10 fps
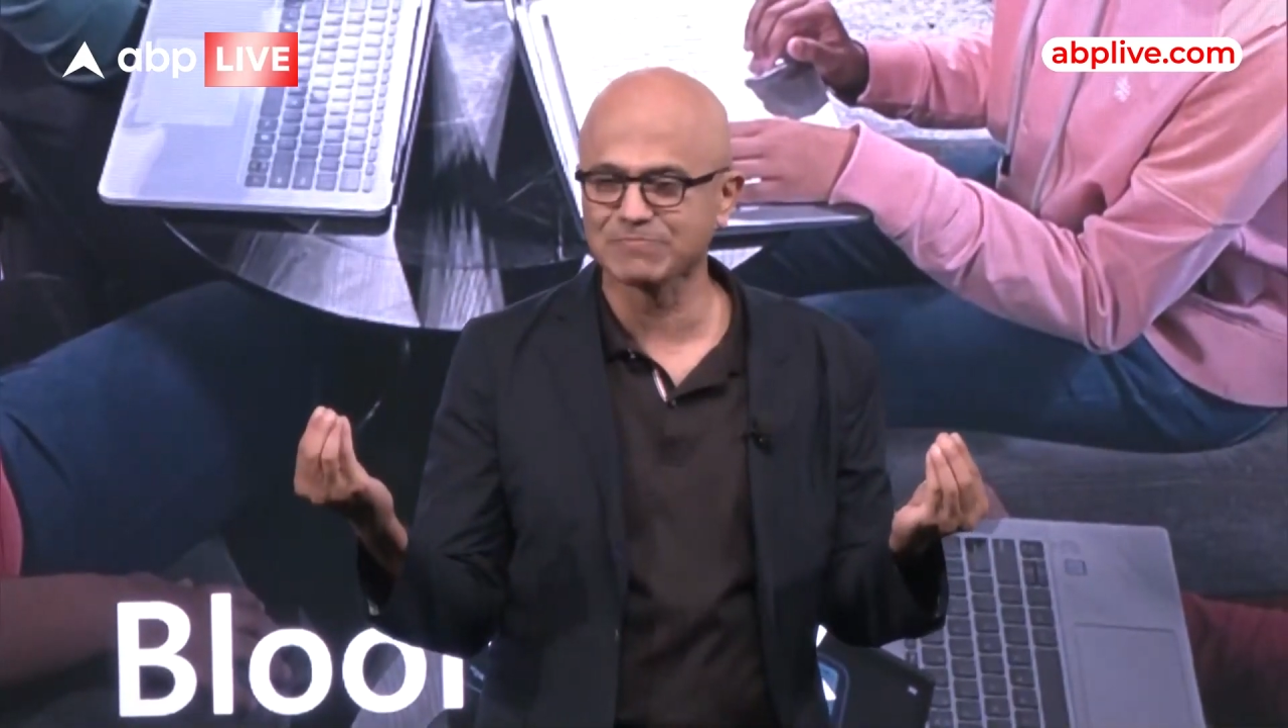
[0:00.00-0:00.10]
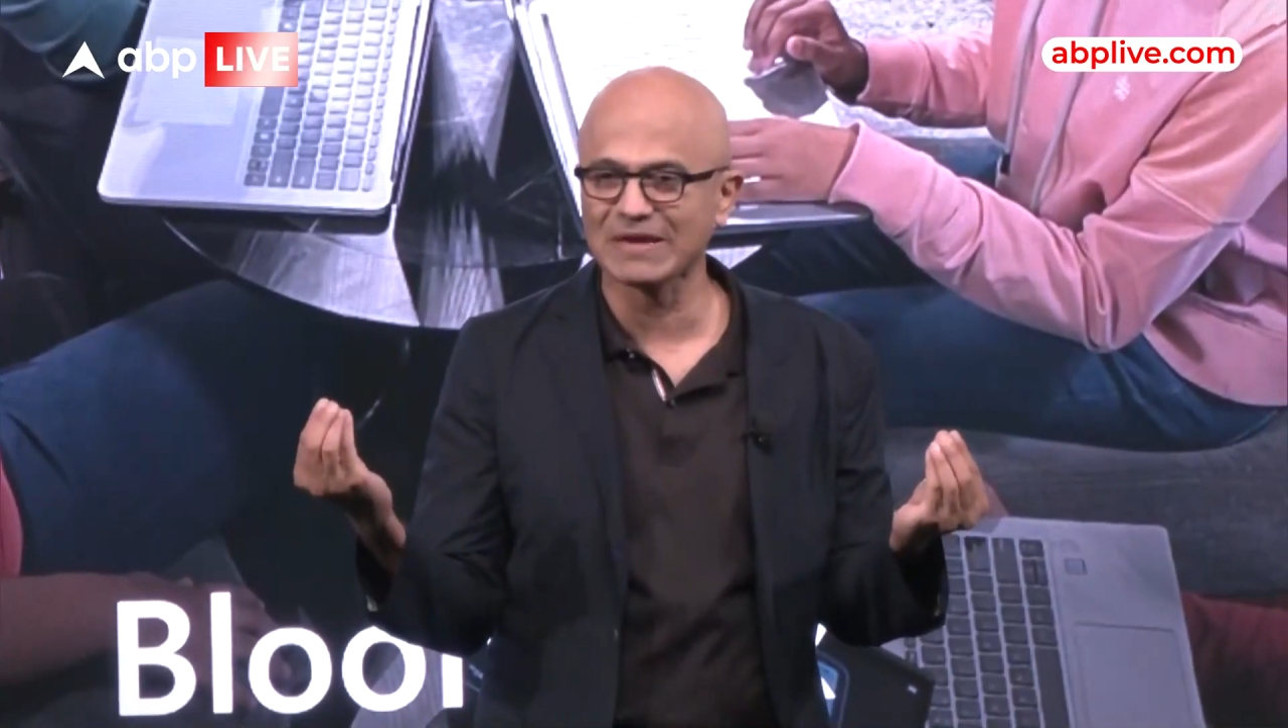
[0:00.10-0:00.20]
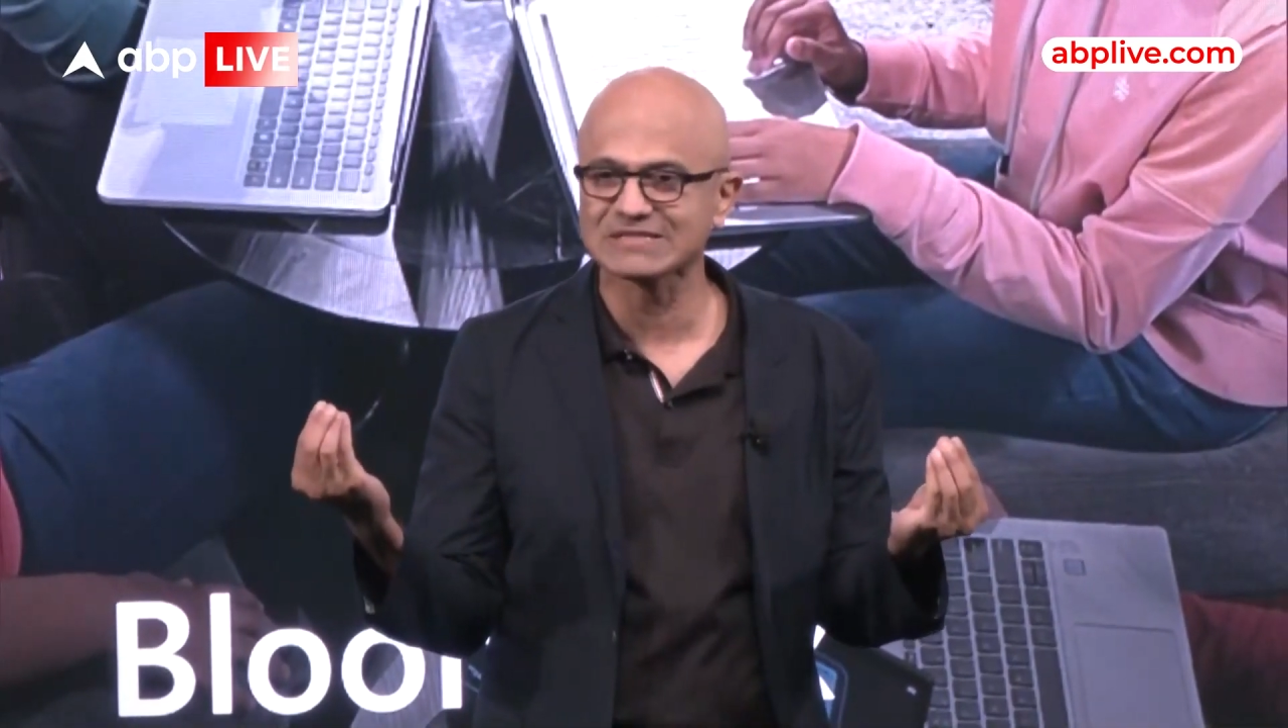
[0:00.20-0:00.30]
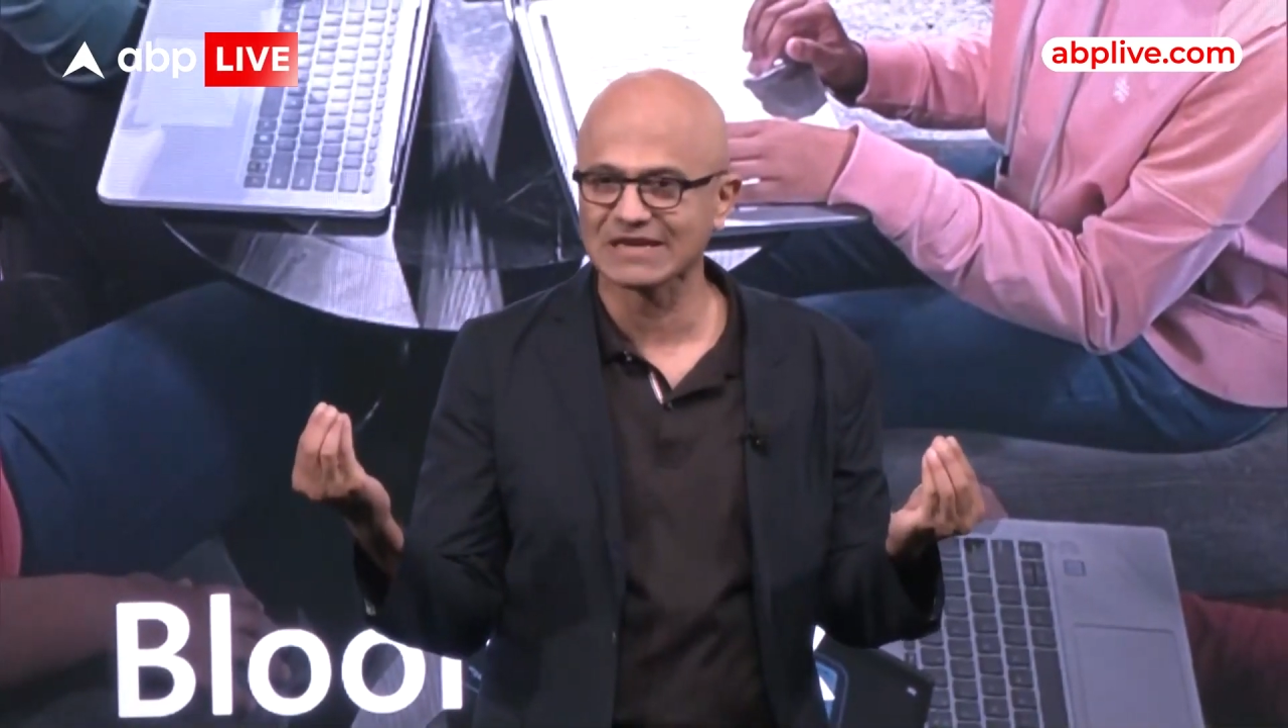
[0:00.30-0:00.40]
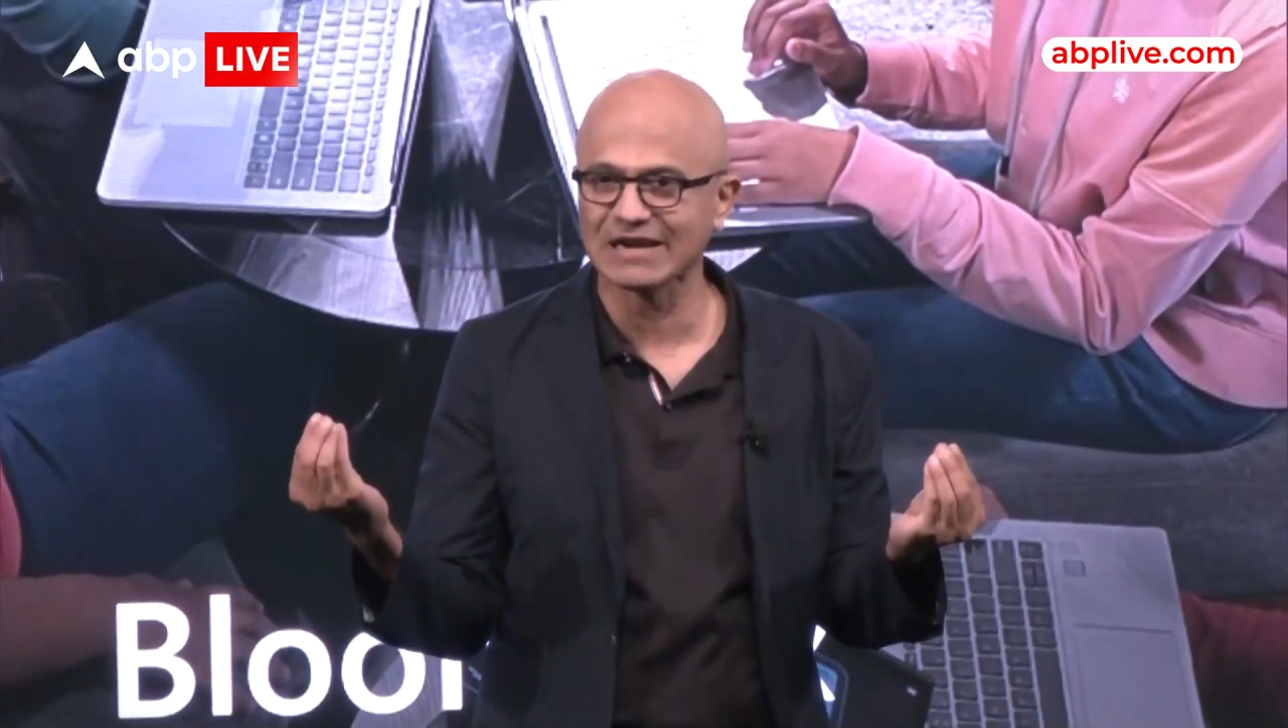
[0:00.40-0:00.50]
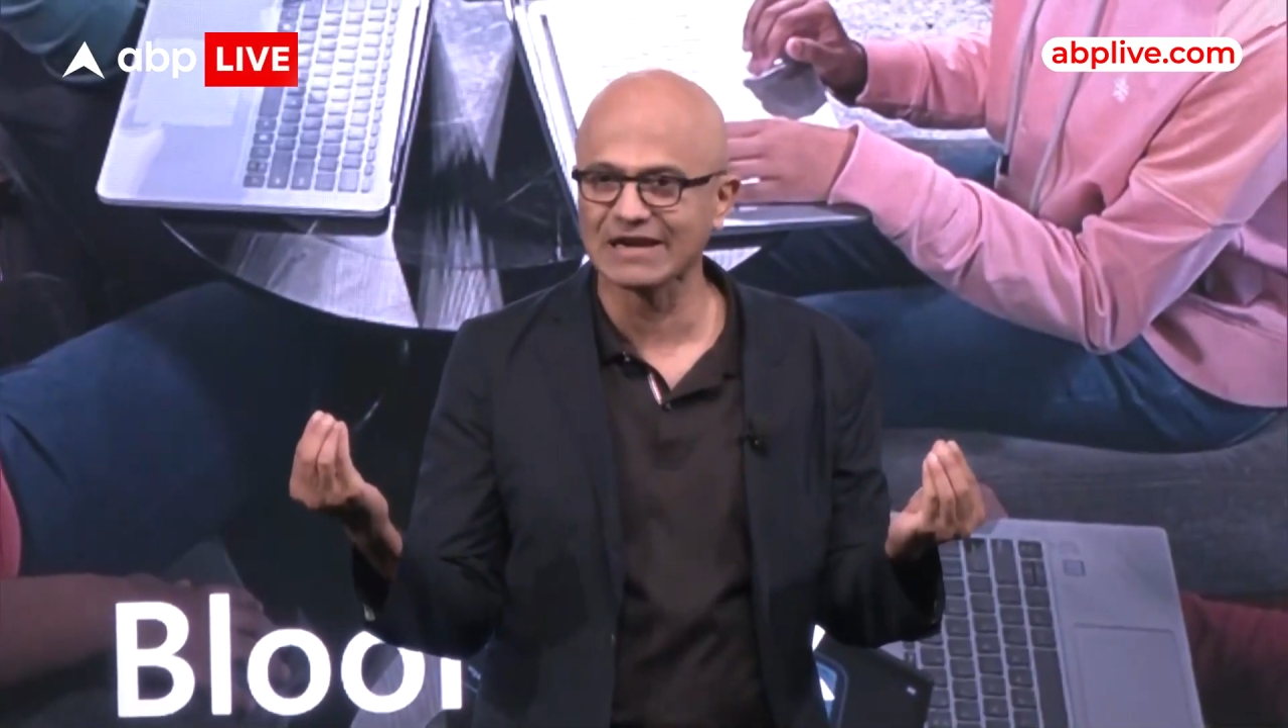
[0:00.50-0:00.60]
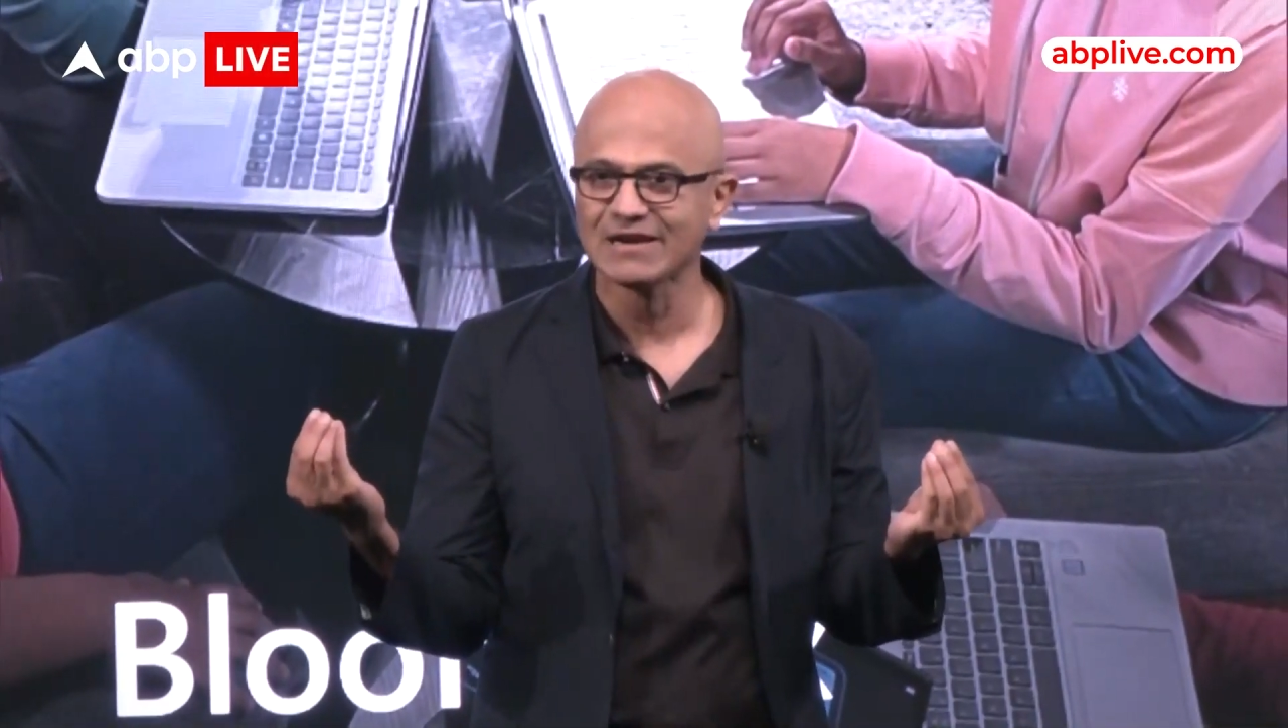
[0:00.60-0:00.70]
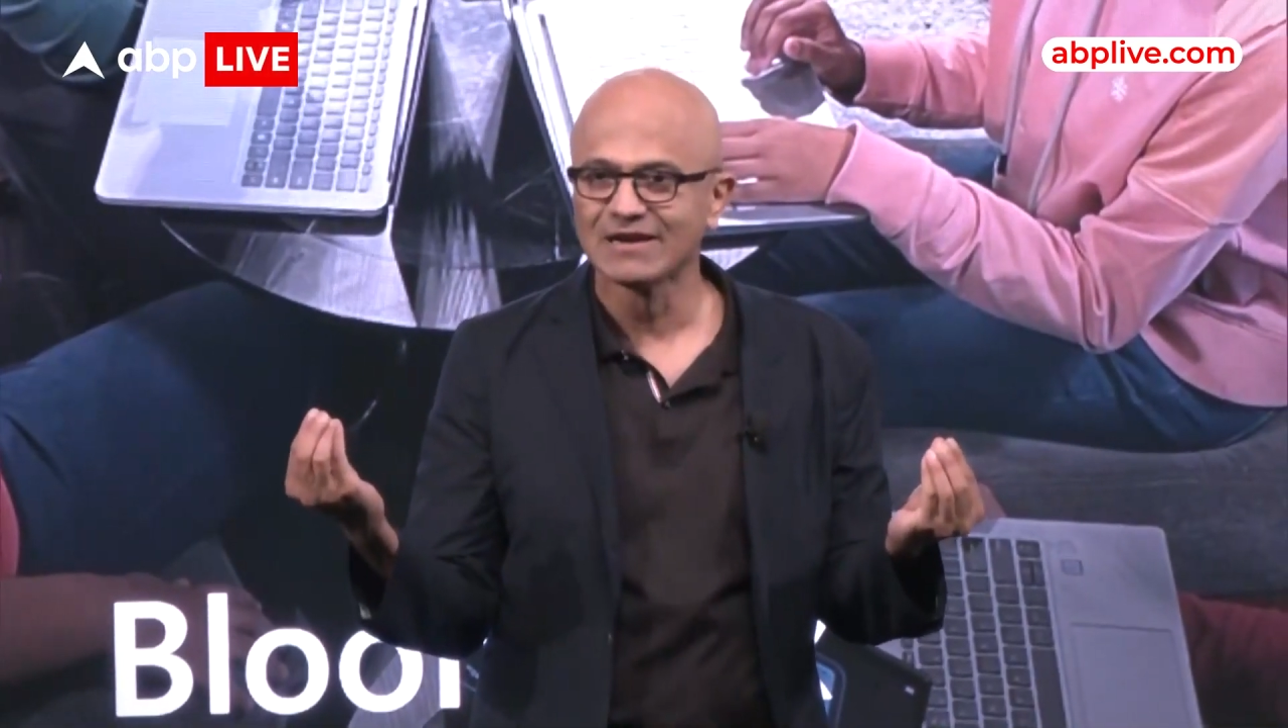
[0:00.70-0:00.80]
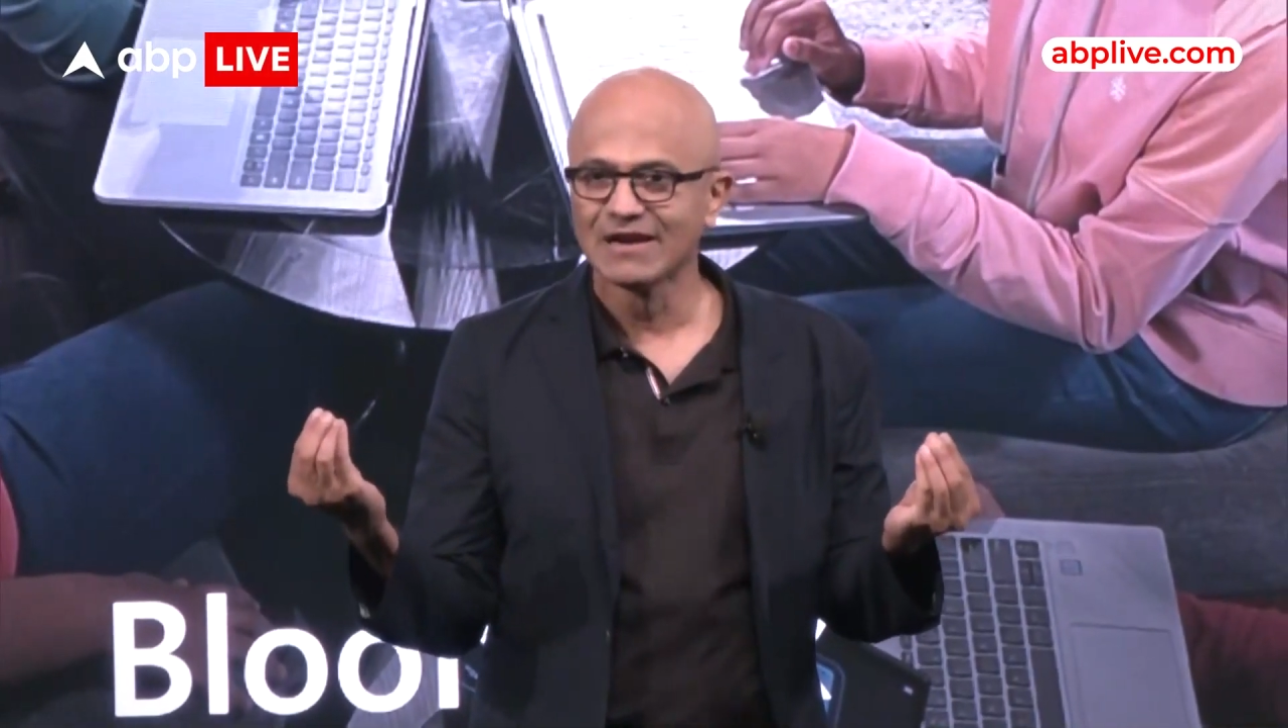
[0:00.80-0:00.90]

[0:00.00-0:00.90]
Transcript: basically